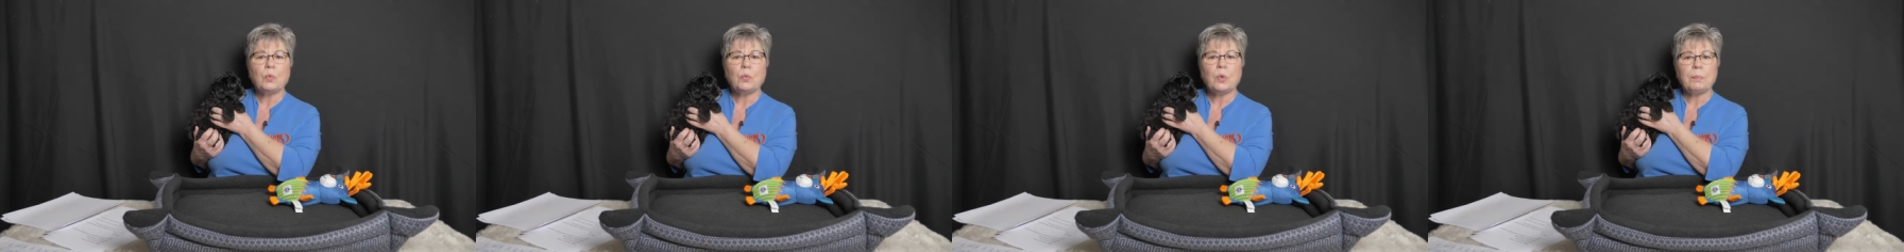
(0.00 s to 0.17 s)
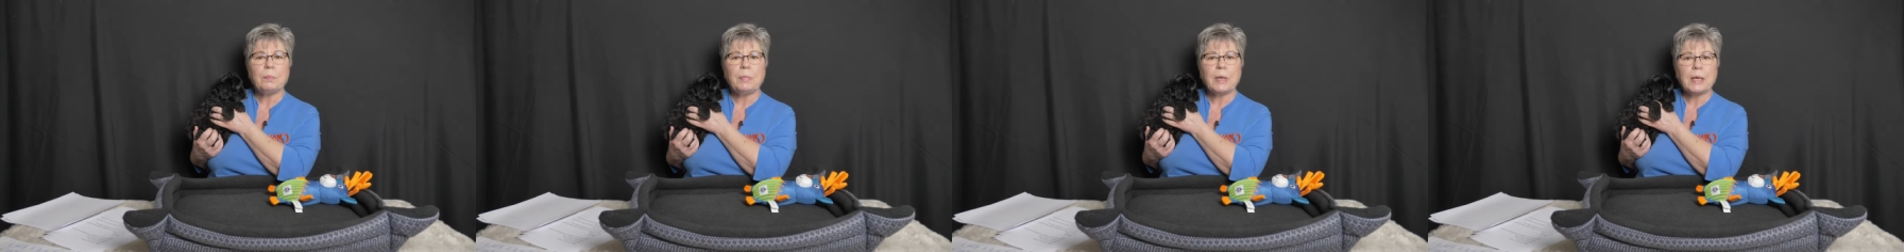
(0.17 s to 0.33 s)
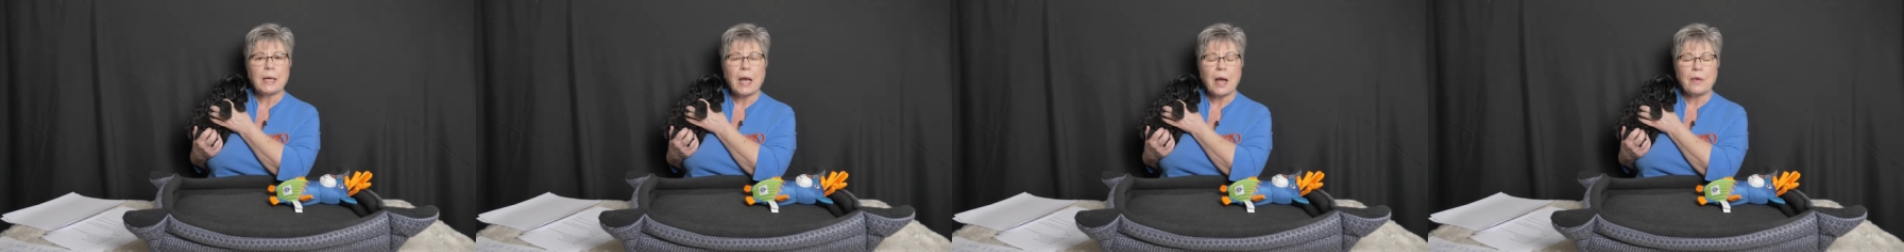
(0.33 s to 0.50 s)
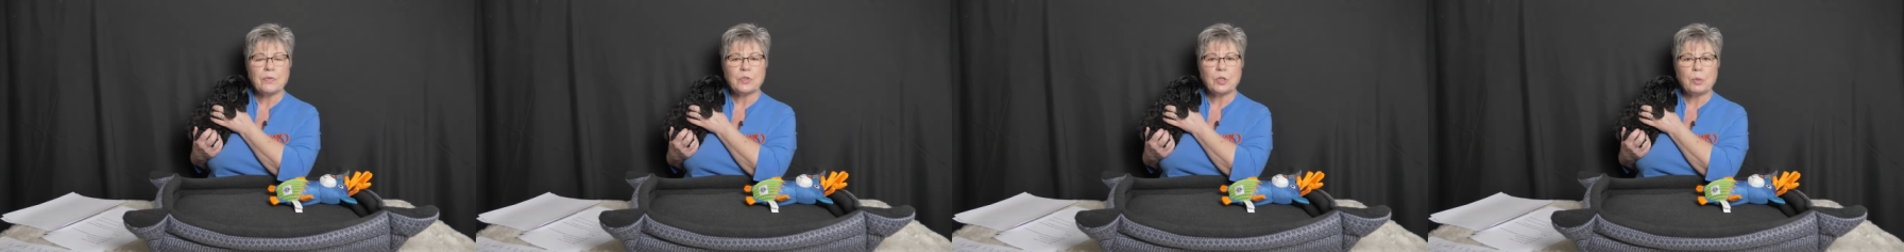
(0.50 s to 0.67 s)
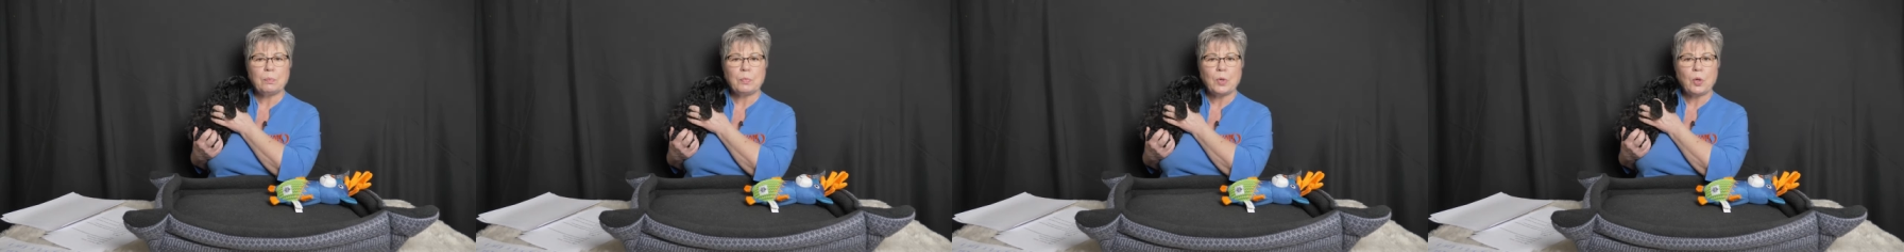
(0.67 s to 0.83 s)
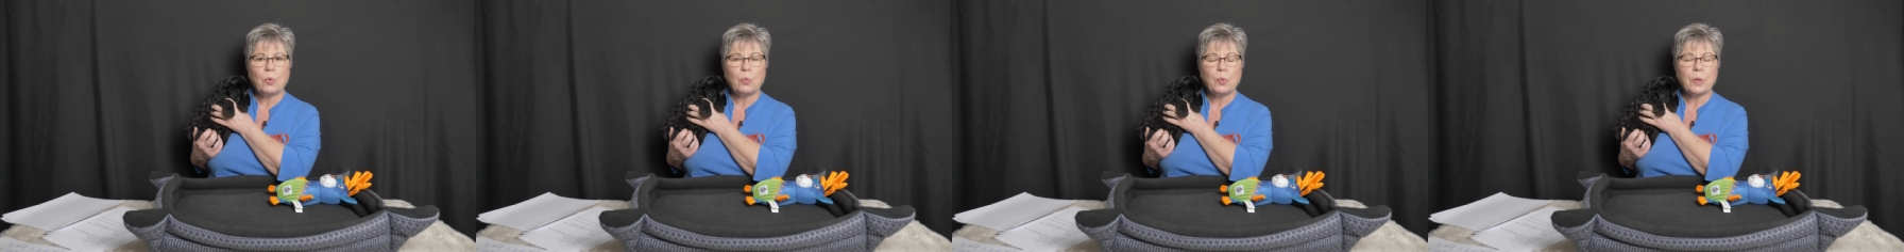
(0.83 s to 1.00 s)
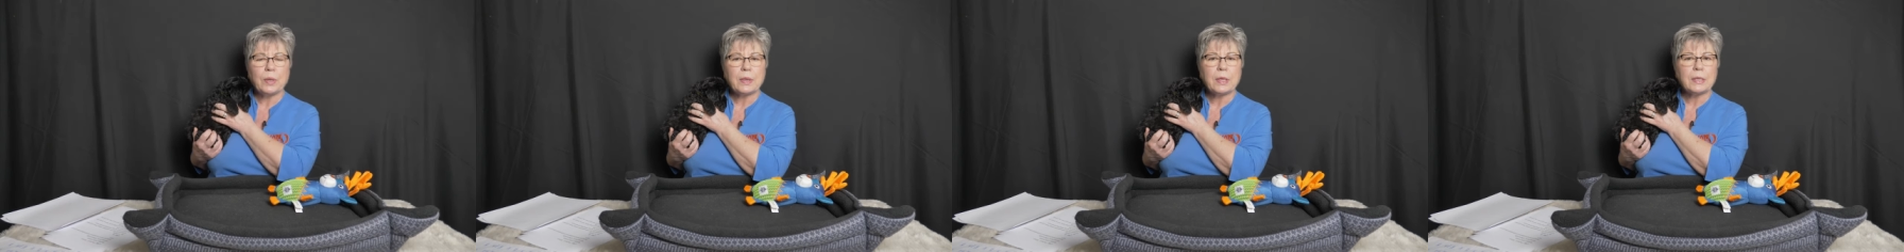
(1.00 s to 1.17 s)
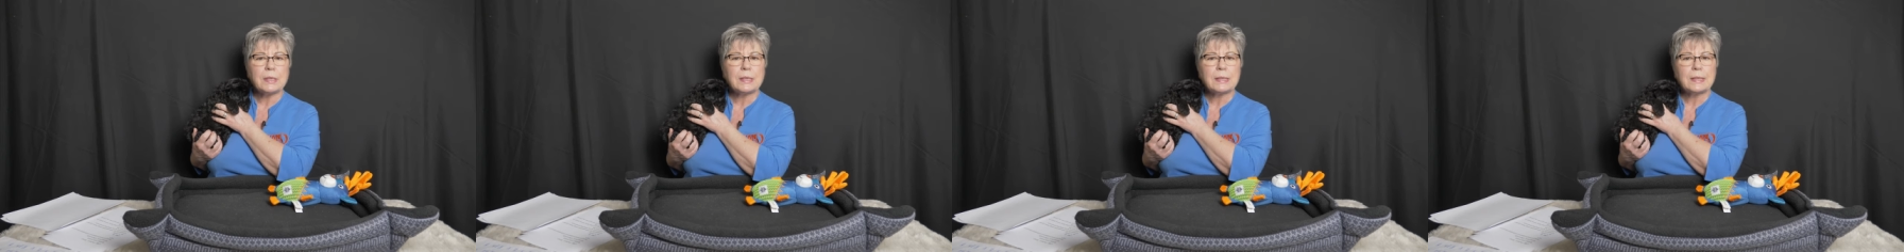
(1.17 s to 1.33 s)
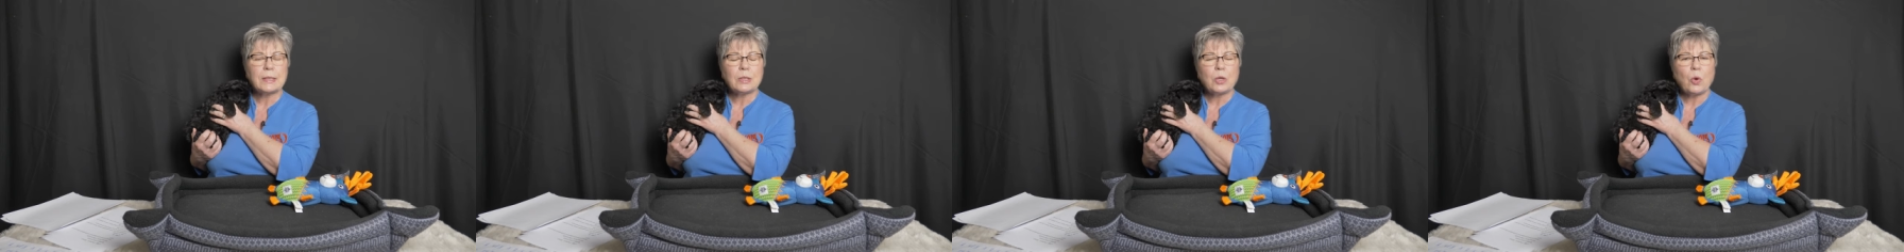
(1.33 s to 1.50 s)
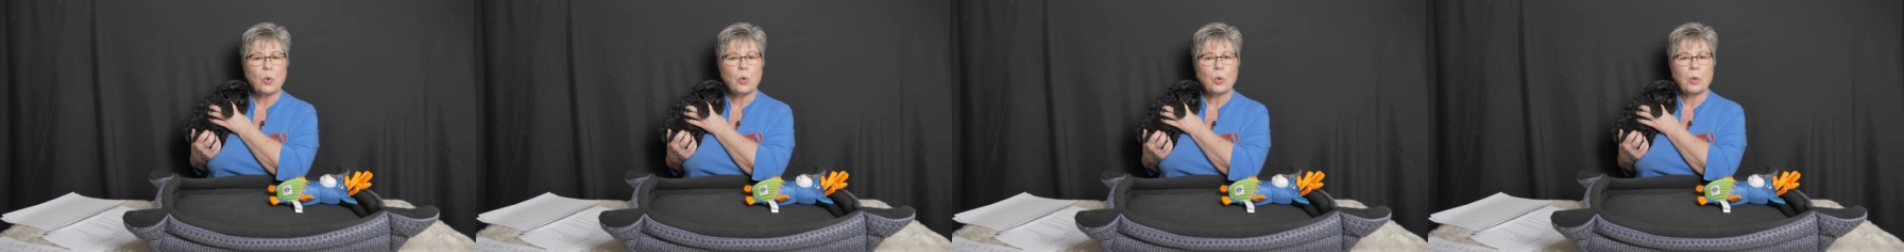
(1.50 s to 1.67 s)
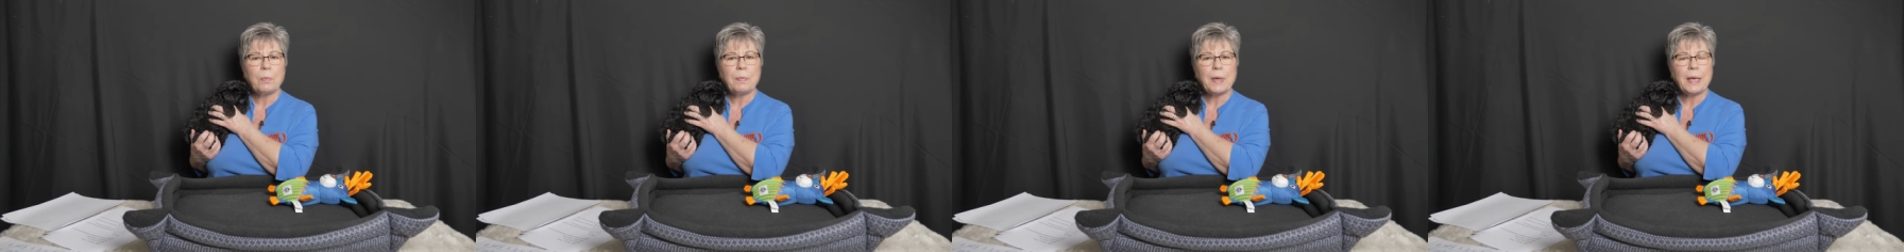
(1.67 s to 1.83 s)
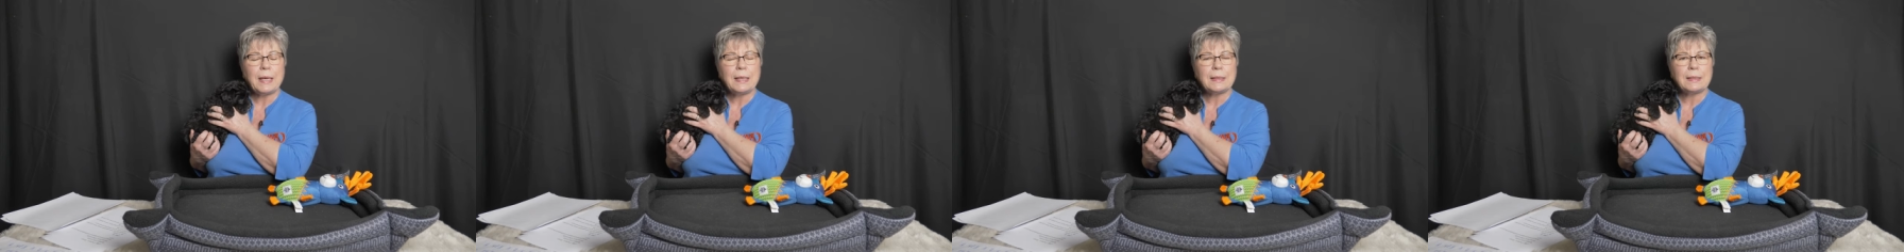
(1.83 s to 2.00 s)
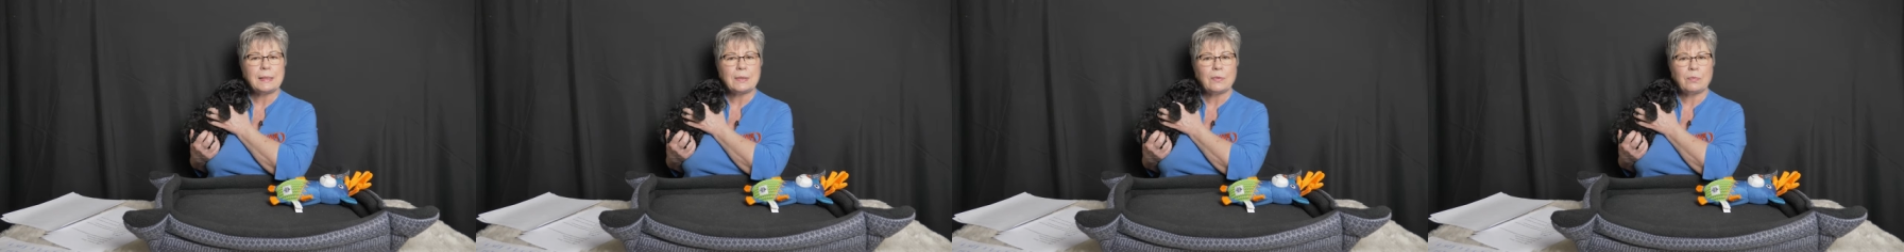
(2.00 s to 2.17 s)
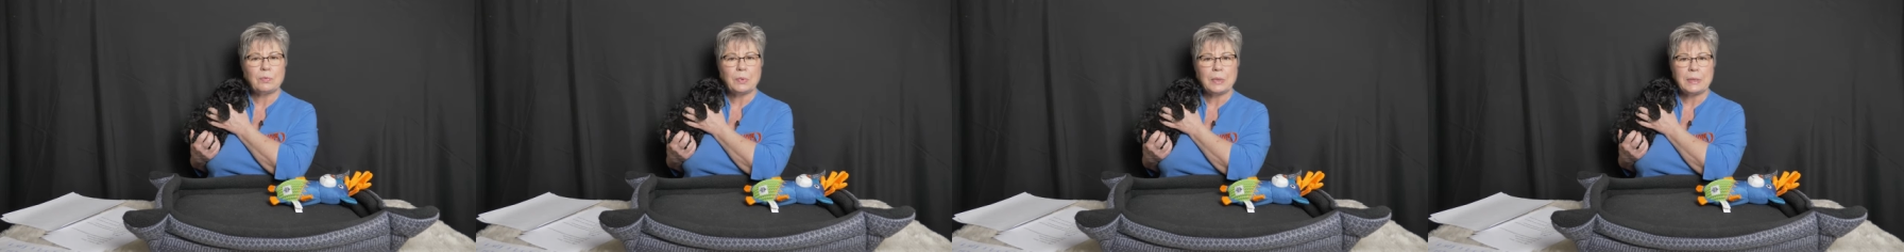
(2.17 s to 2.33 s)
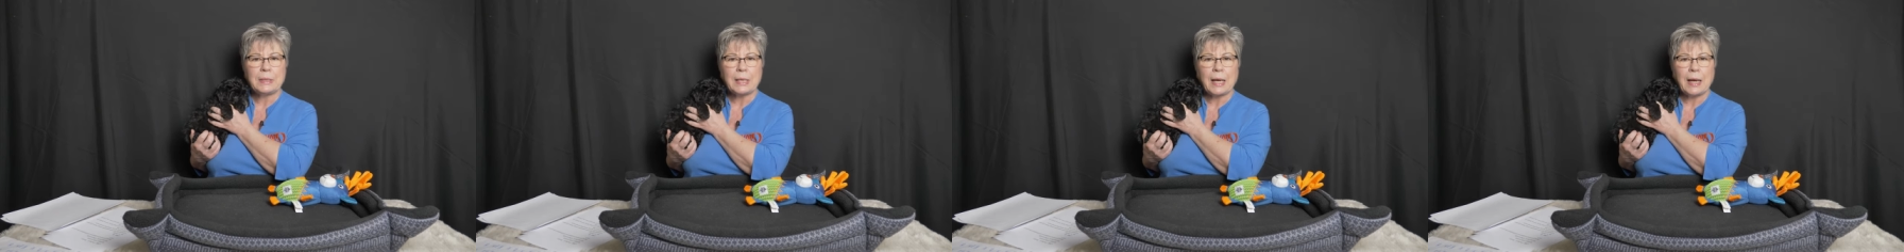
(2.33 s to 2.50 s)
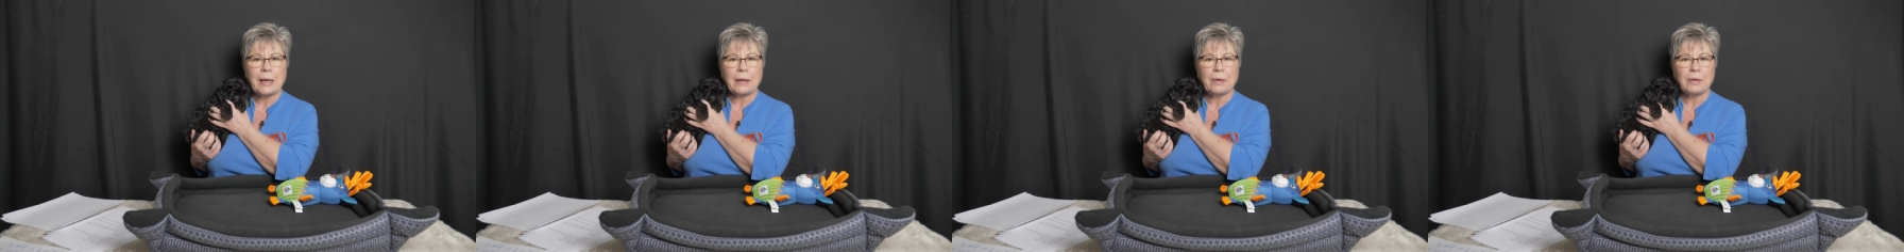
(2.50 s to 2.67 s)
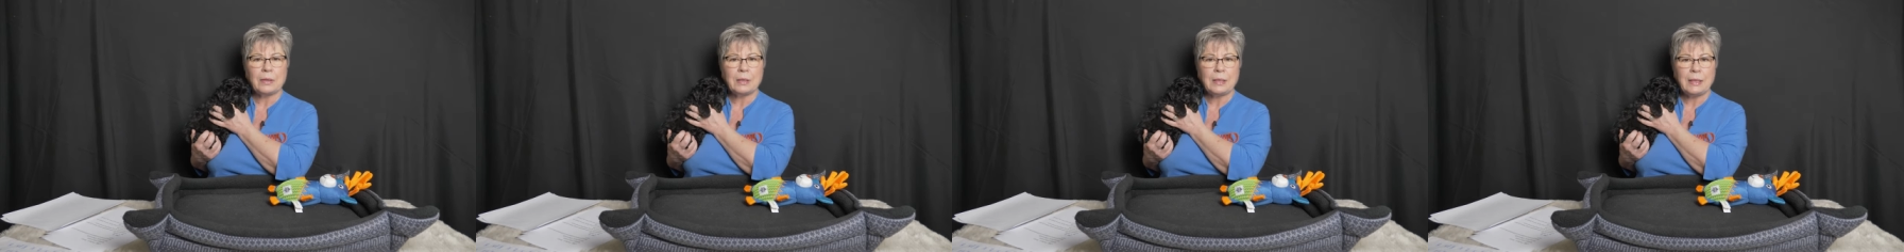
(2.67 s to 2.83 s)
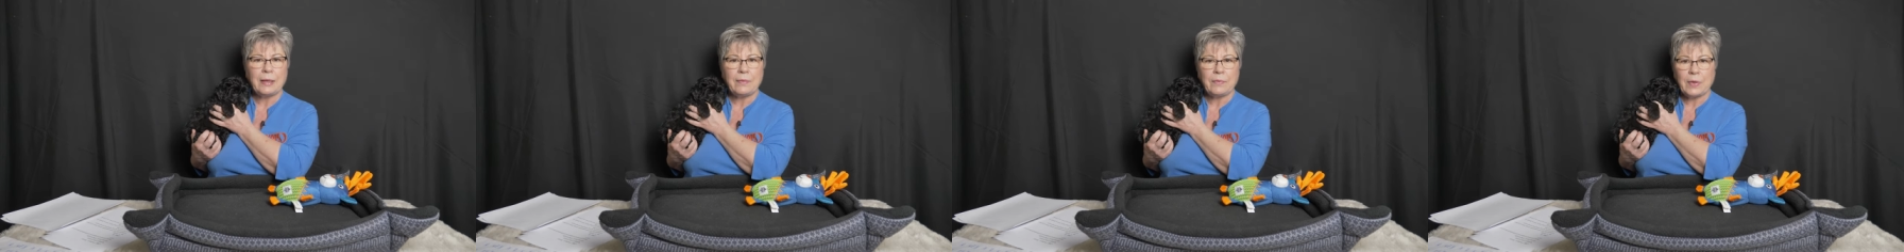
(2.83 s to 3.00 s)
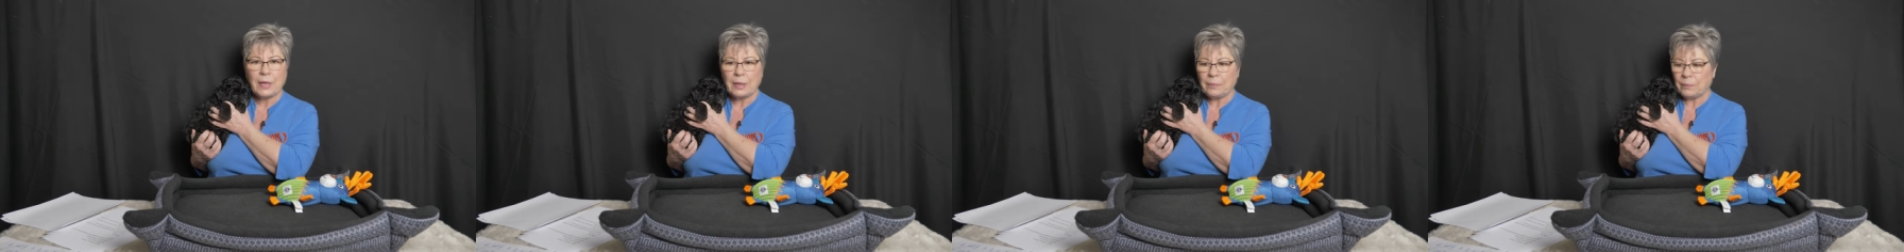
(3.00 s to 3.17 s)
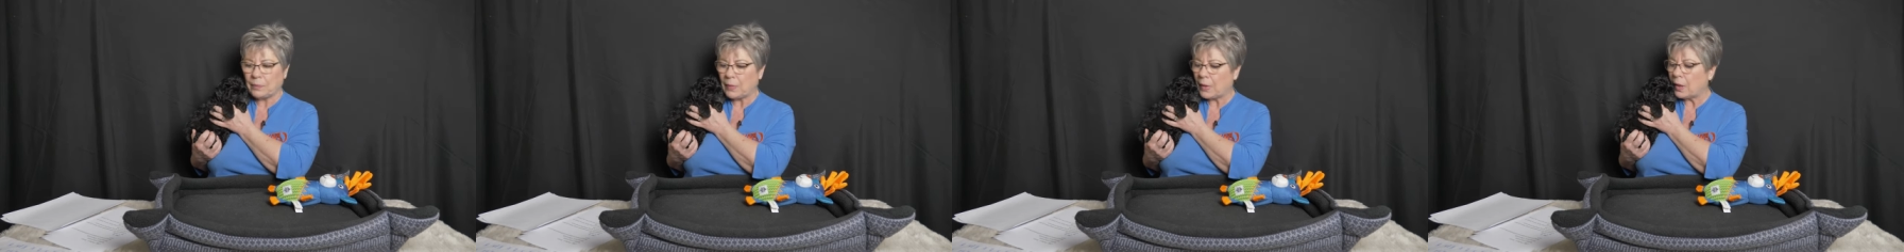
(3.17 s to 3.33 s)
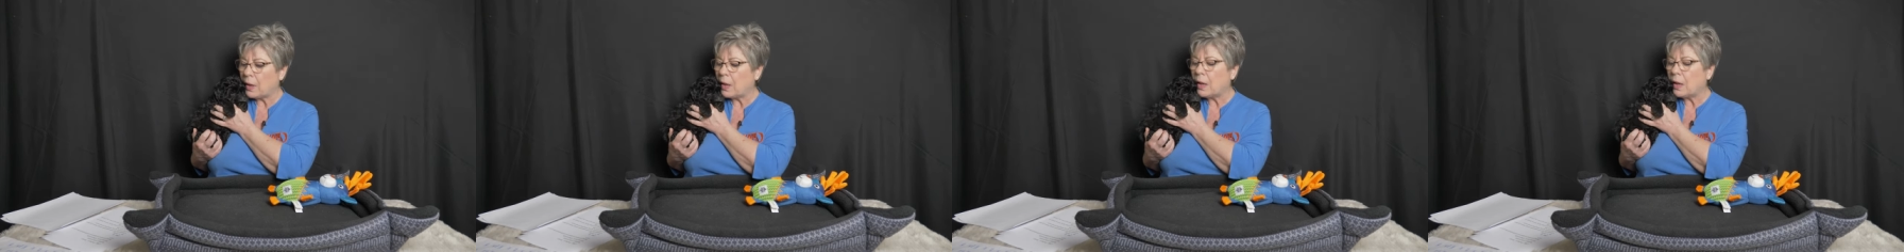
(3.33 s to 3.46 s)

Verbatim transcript: would be comfortable with a slower pace of retired living.